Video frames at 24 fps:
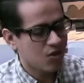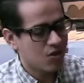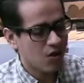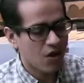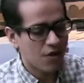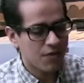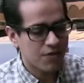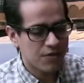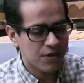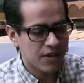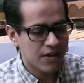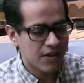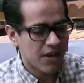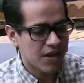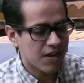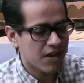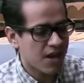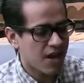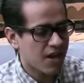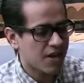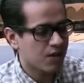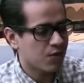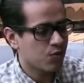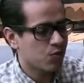Golfing,
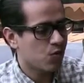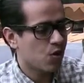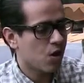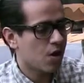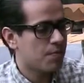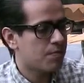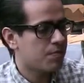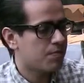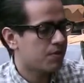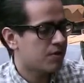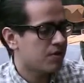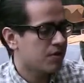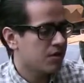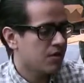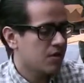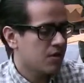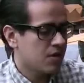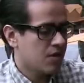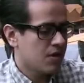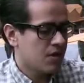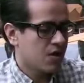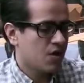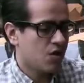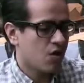I grew up
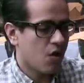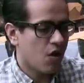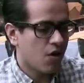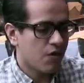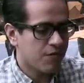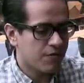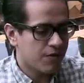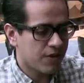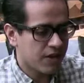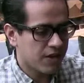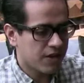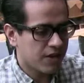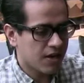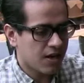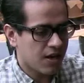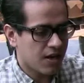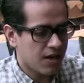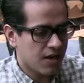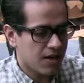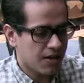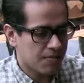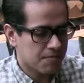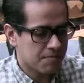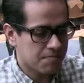golfing.
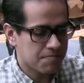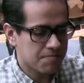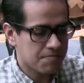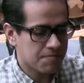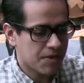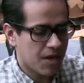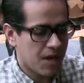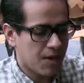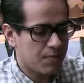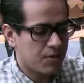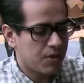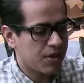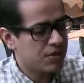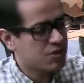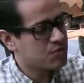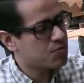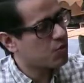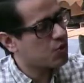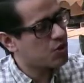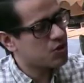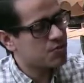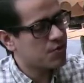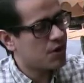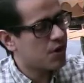I played
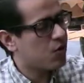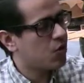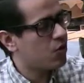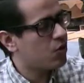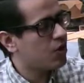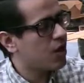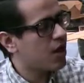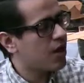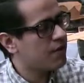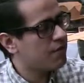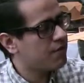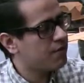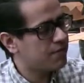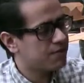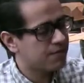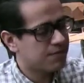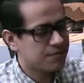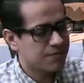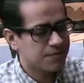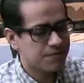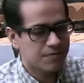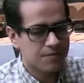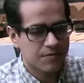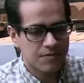sports my whole life,
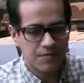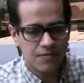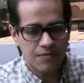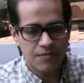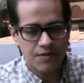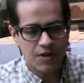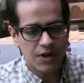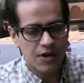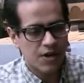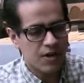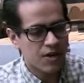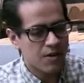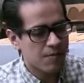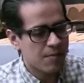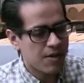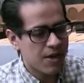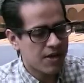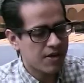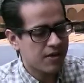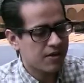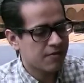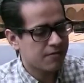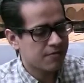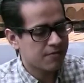very
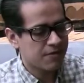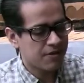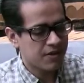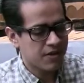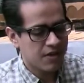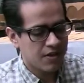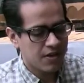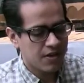competitive.